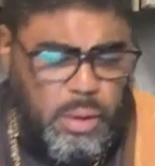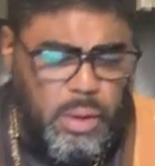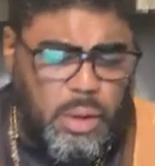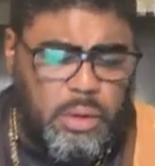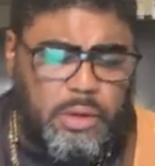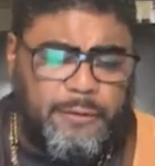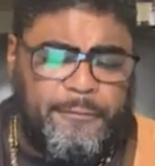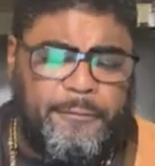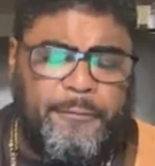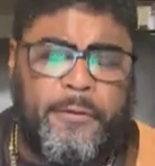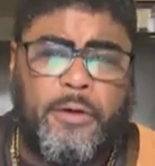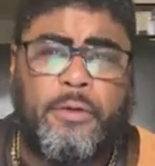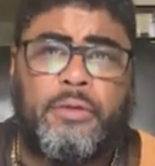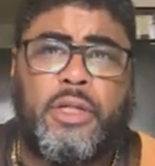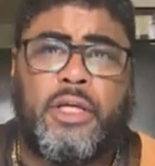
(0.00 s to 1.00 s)
In the
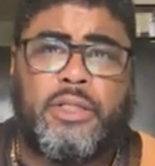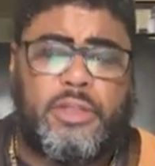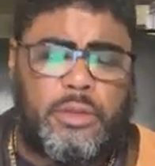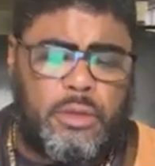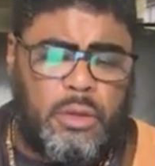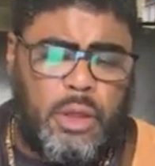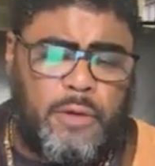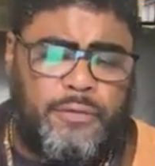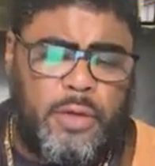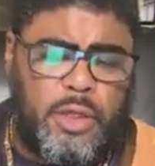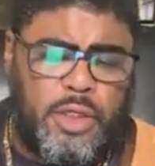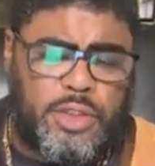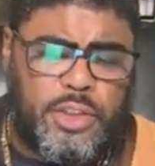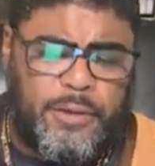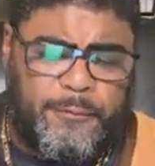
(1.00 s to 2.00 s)
fullness of
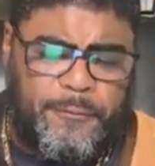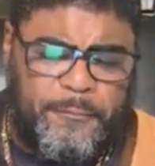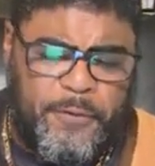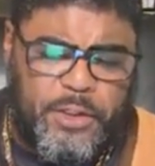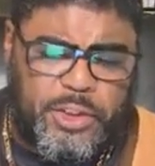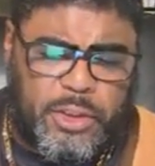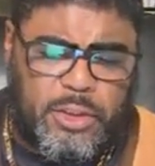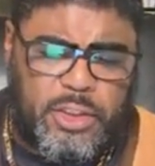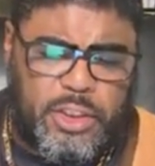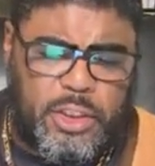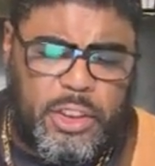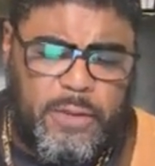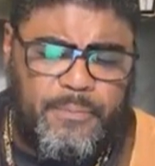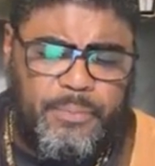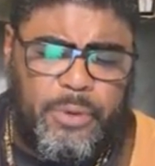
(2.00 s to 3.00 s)
his
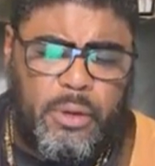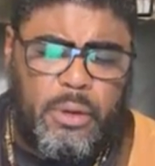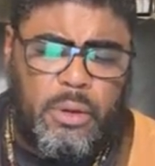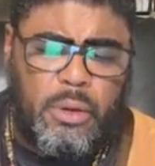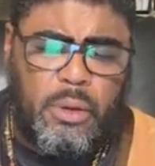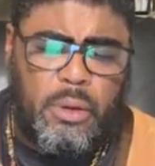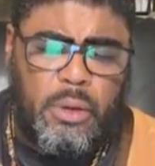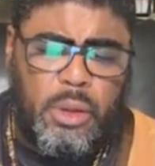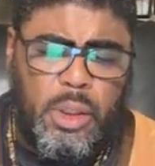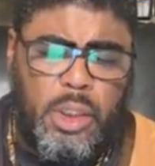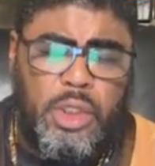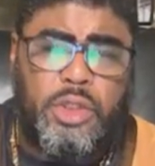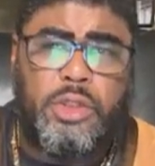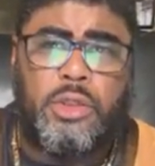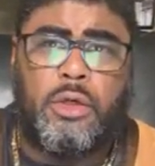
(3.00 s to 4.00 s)
sufficiency,
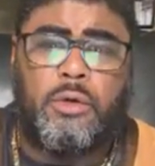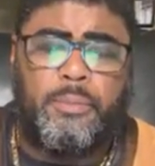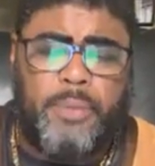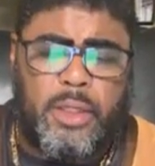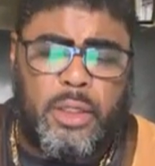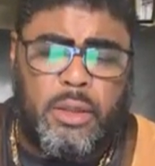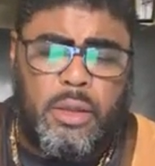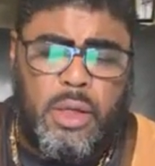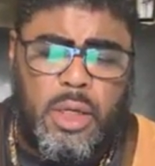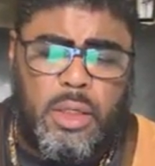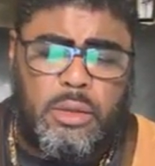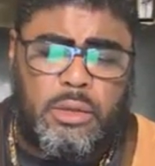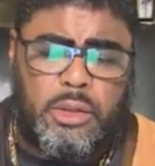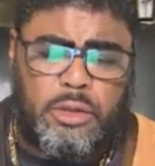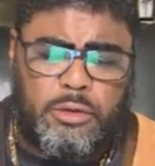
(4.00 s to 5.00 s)
he shall be
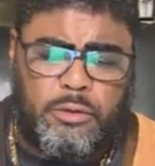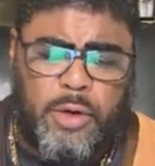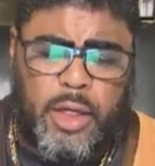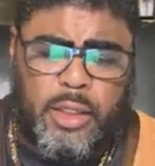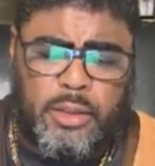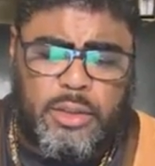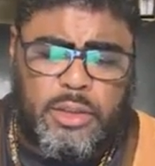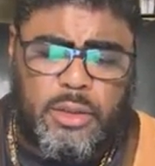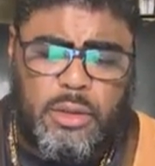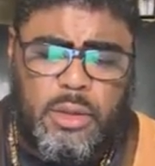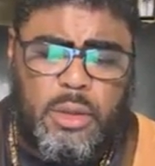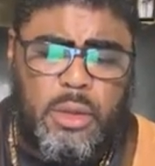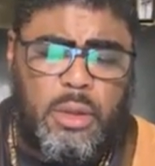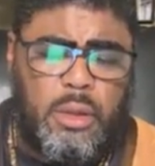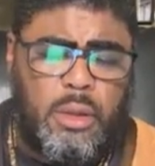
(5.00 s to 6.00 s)
in straits.
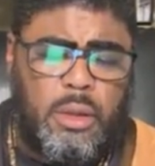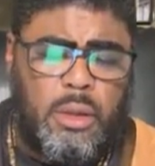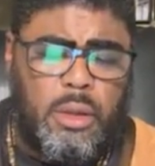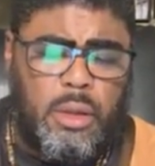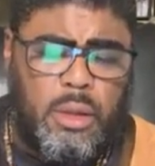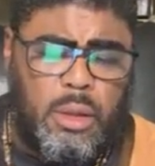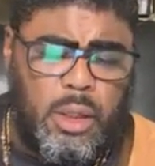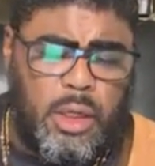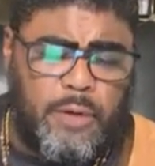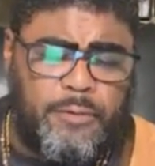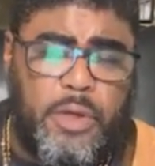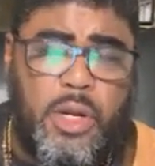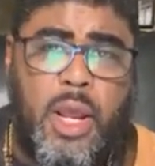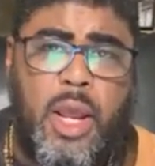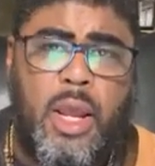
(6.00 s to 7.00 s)

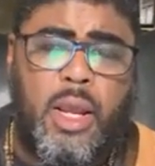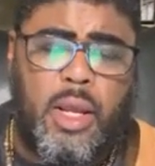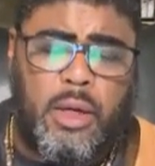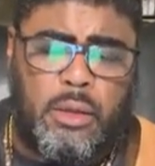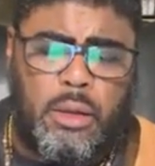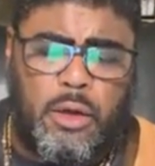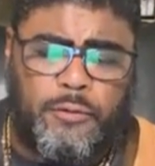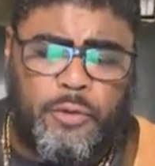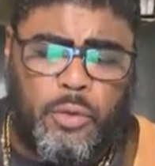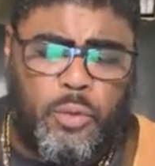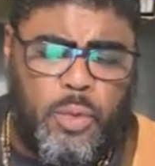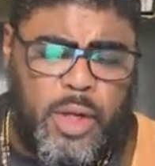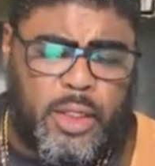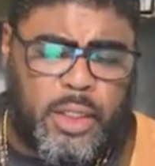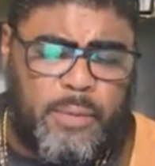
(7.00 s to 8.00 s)
Every hand of the
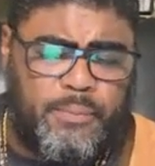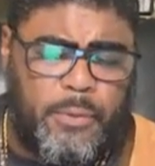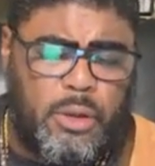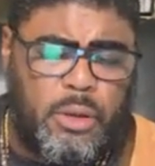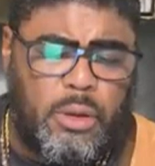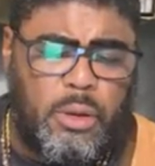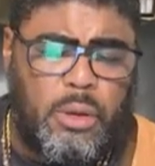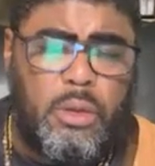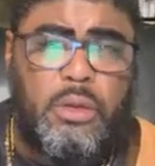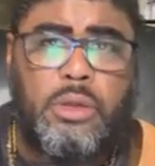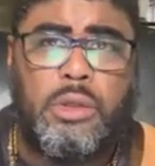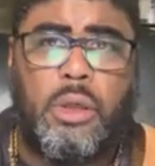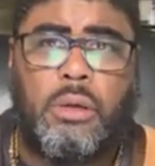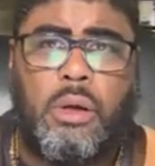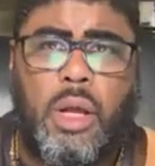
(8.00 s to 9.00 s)
wicked
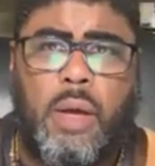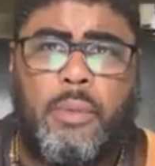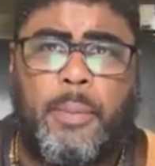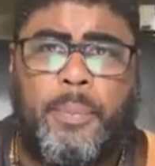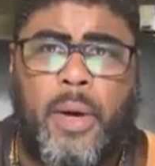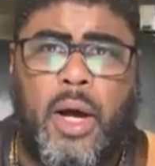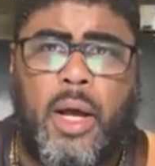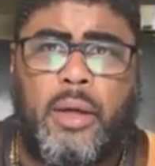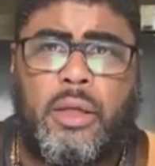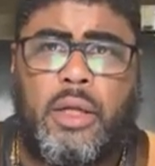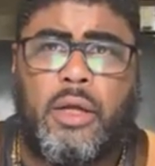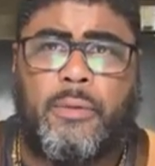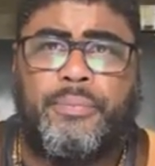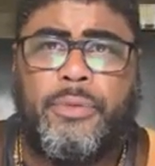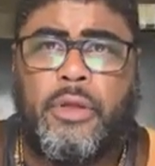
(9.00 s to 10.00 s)
shall come upon
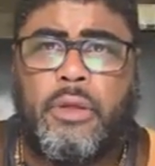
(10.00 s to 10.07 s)
him.